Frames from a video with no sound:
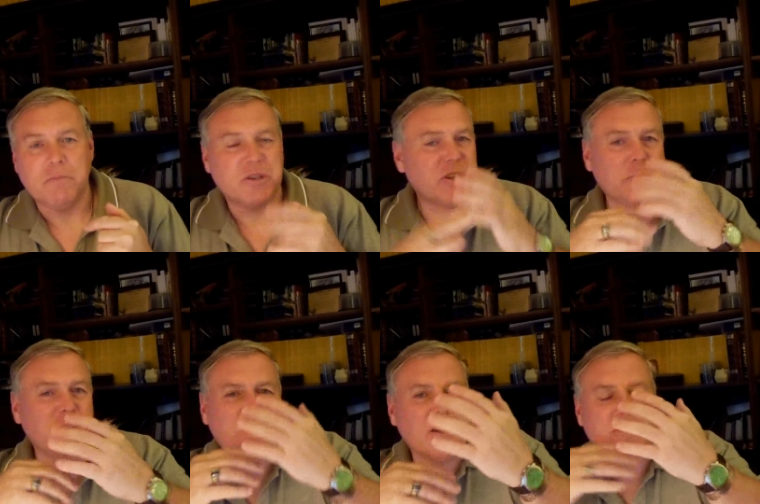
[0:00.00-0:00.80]
But
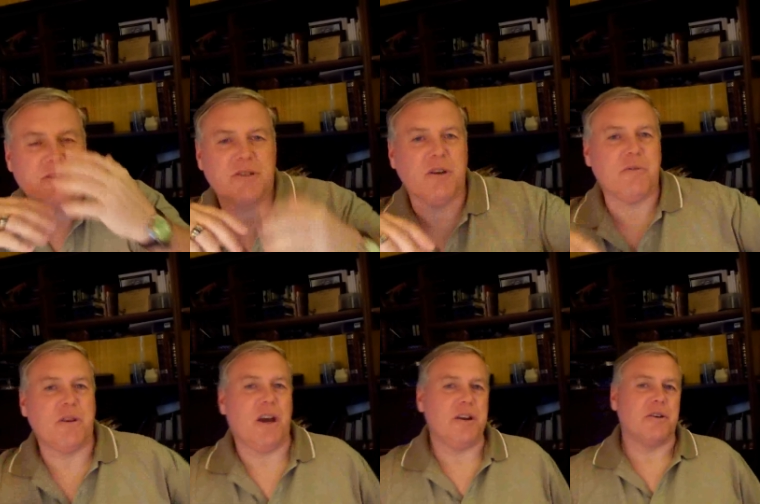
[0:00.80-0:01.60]
something else is going
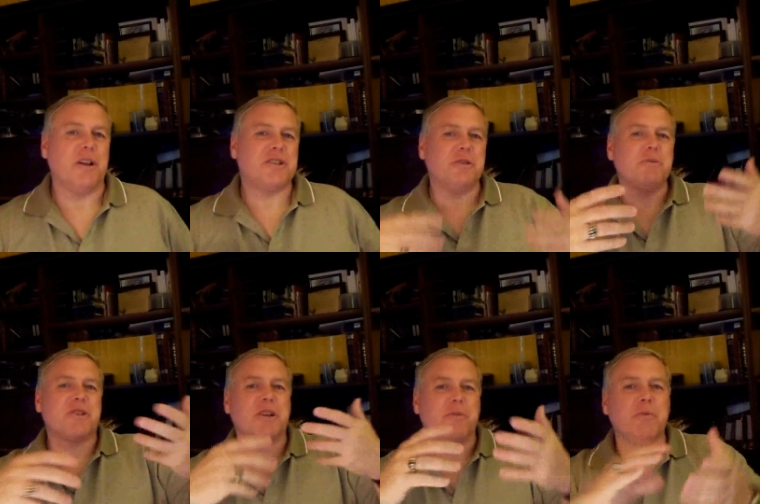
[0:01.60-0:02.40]
on here. It's
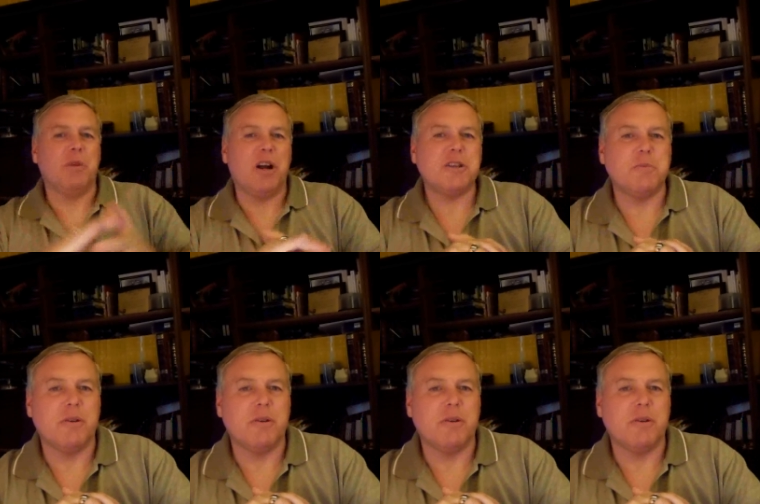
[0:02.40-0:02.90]
almost like it reminds